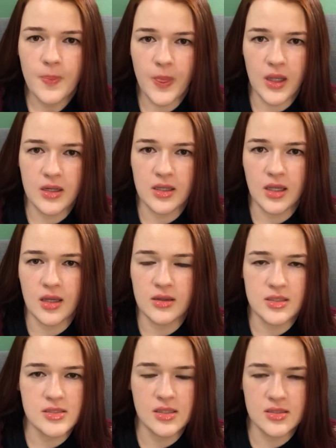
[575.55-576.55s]
And again,
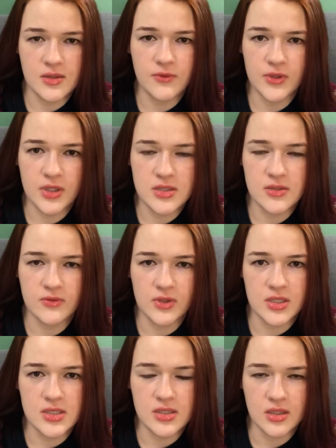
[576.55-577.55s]
that's not something that's
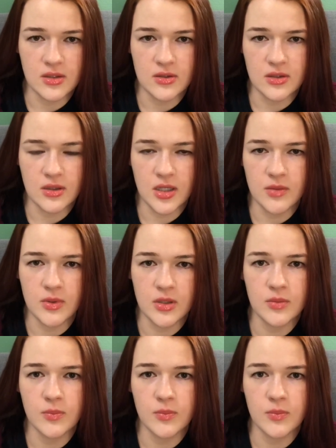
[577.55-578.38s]
even listed on the label,